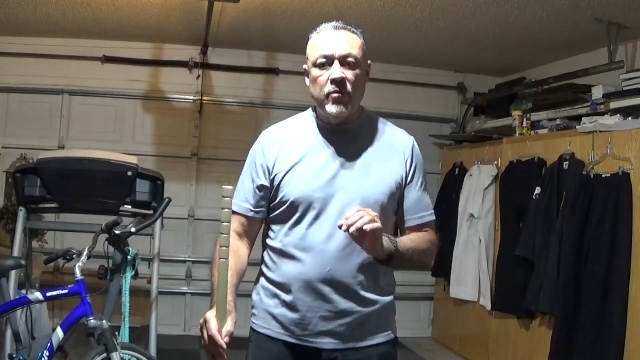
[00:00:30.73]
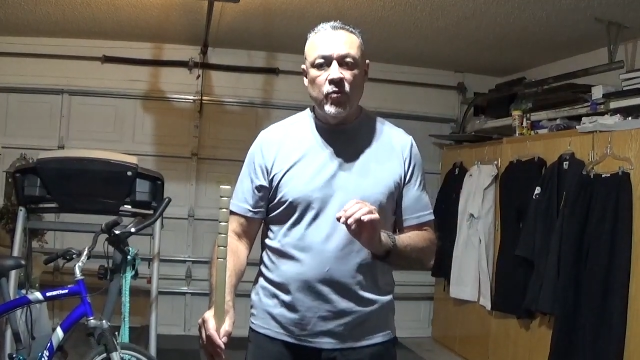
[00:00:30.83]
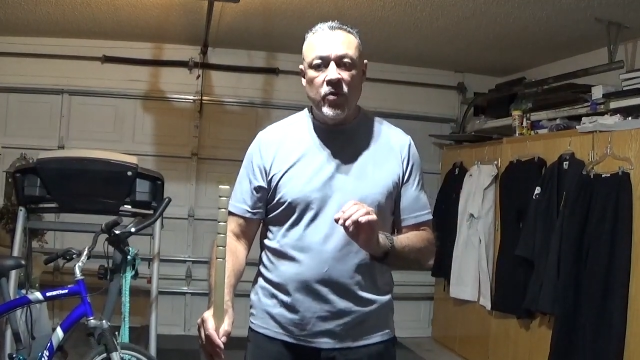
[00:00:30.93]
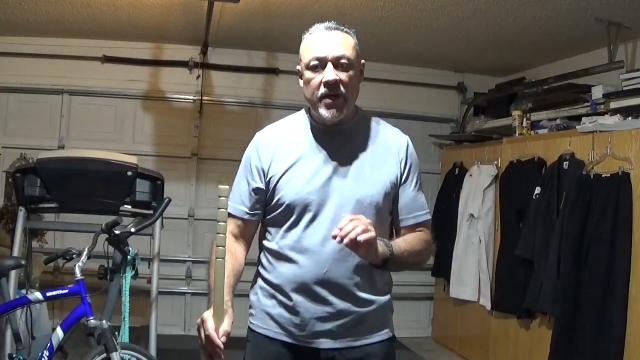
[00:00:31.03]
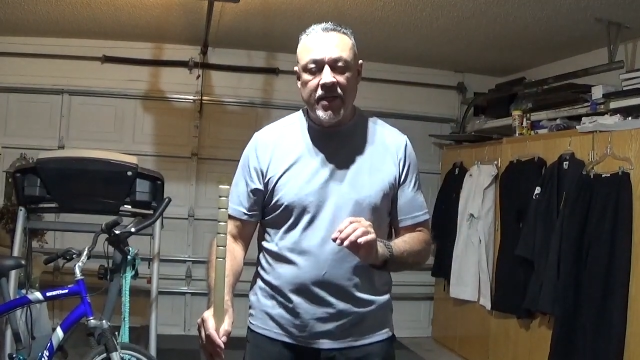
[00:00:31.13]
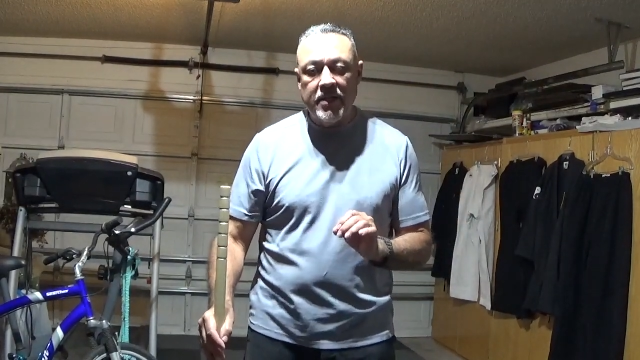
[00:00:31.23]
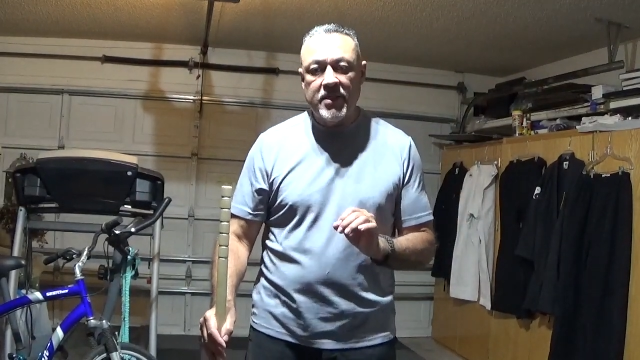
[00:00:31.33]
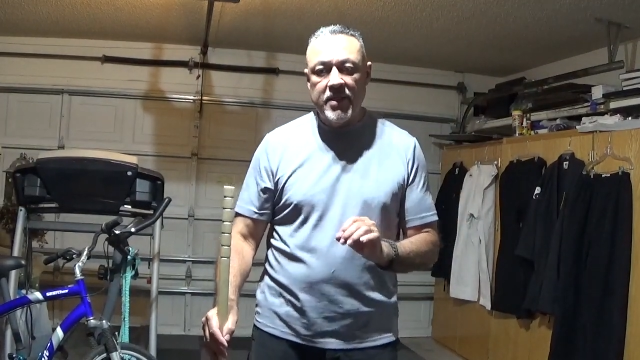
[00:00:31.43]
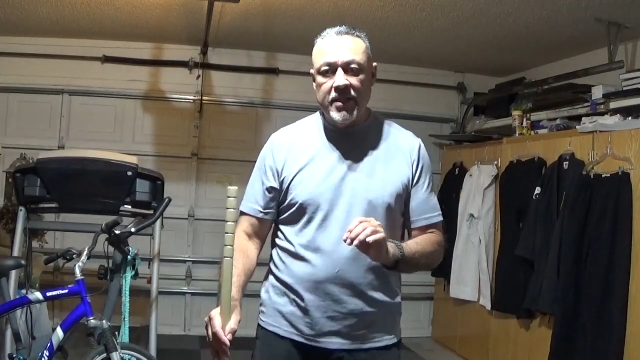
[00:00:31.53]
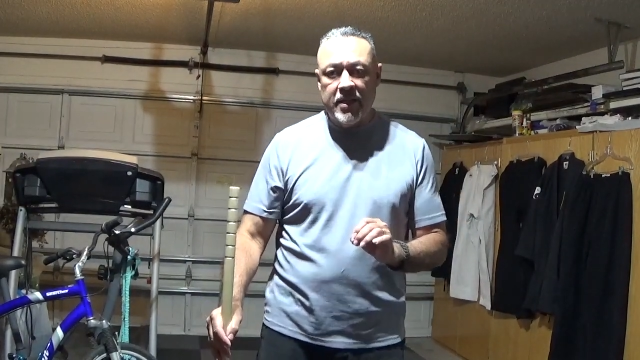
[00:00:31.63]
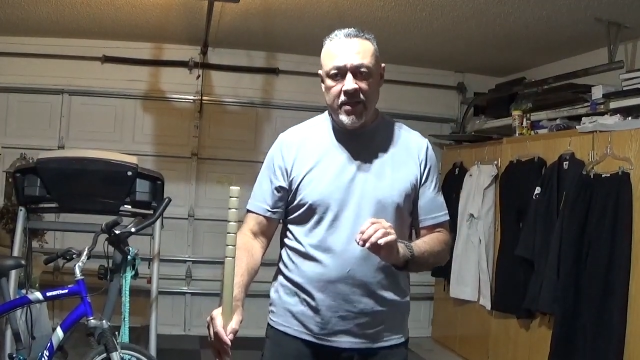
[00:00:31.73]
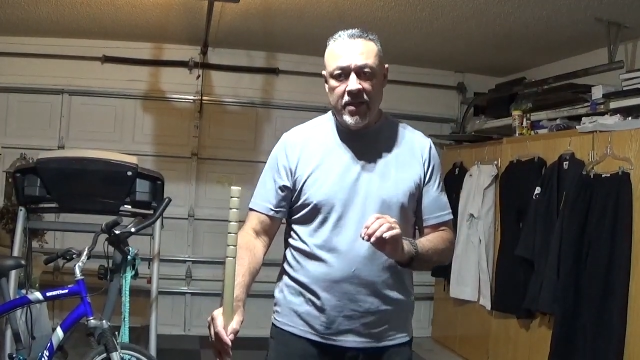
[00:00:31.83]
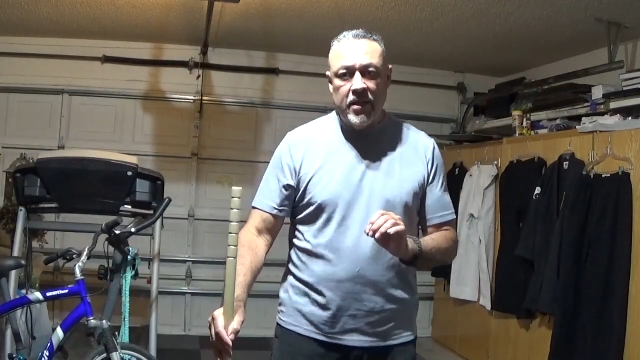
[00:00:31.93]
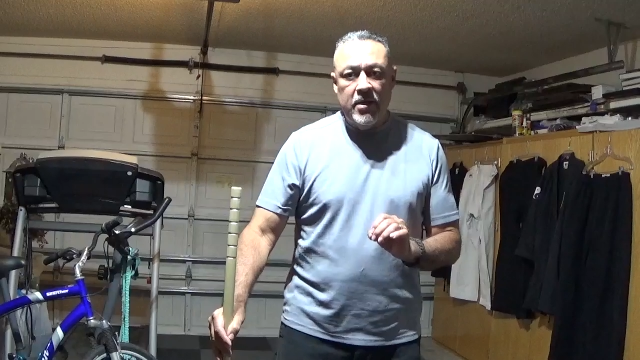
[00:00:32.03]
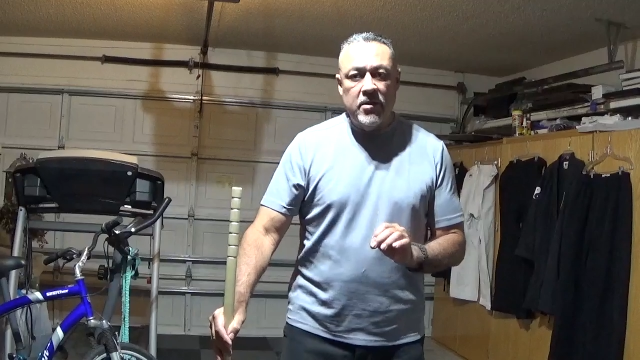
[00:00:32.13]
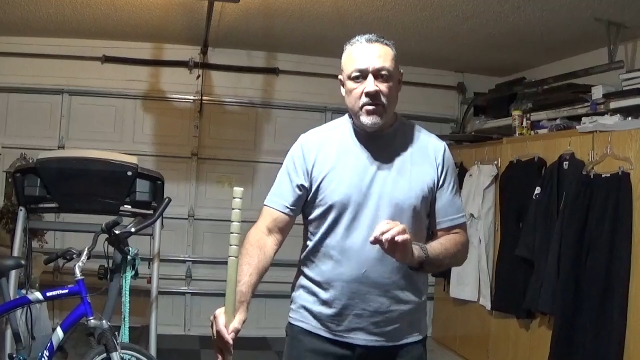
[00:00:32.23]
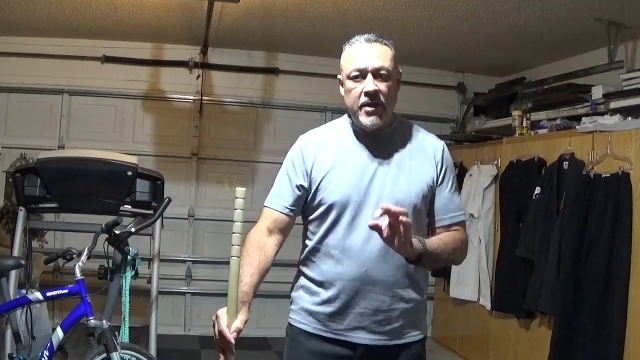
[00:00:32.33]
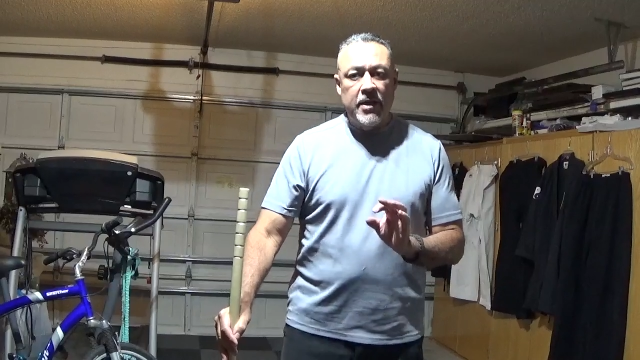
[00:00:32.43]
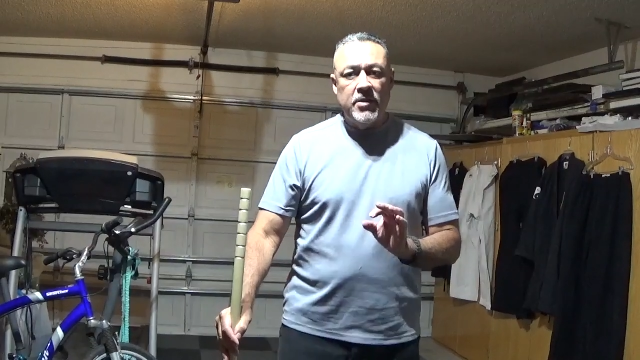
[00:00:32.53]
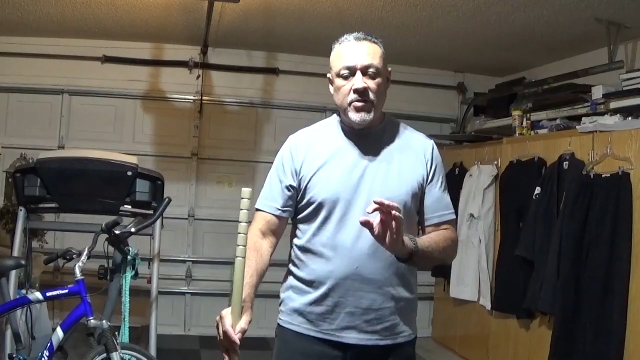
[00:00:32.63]
walking stick.
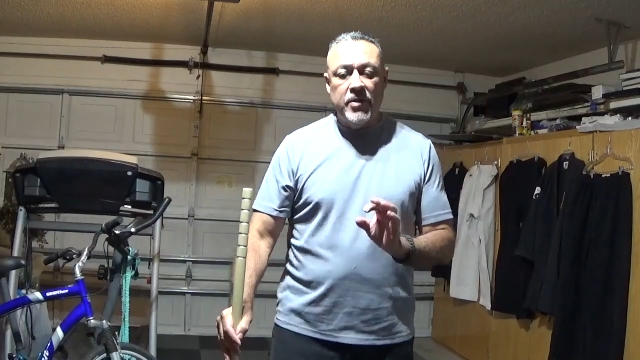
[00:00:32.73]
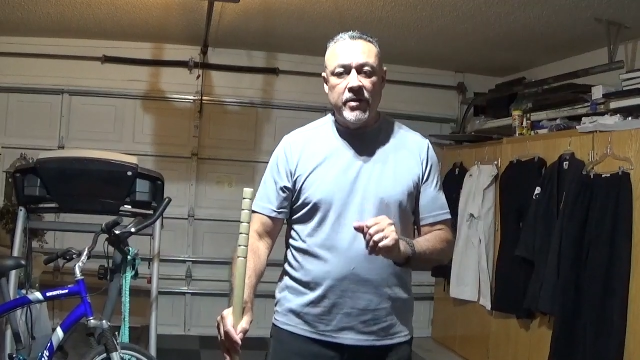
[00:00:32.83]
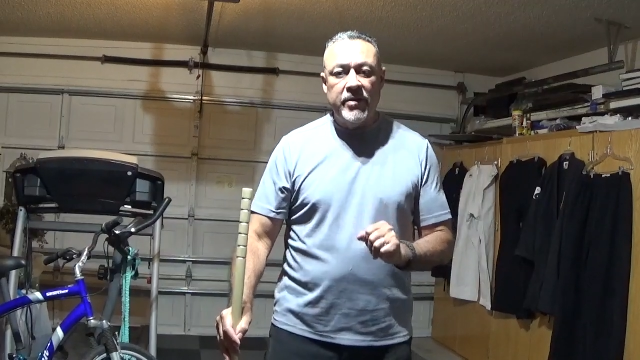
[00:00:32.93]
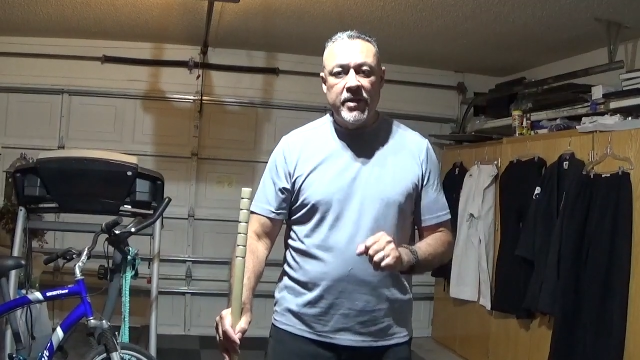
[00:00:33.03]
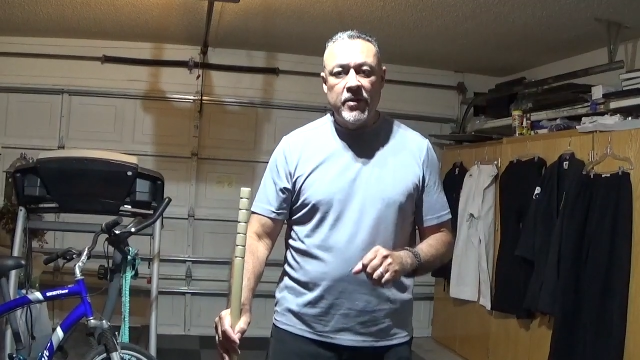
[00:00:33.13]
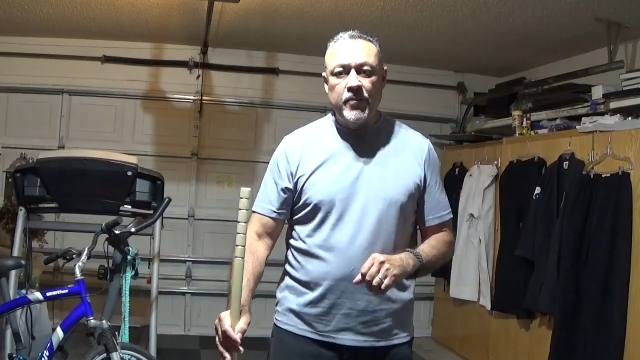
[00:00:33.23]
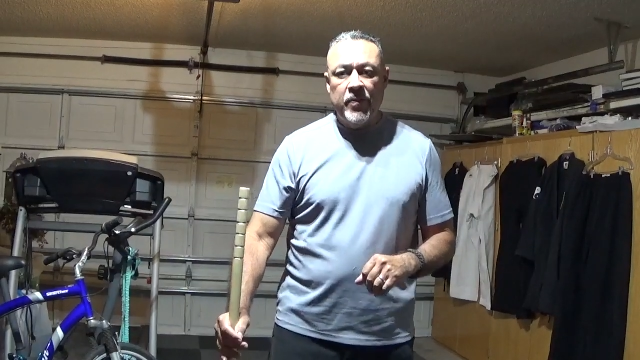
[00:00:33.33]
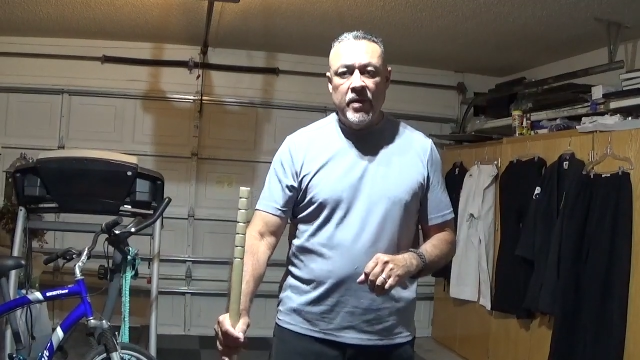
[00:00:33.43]
Okay, so here we go.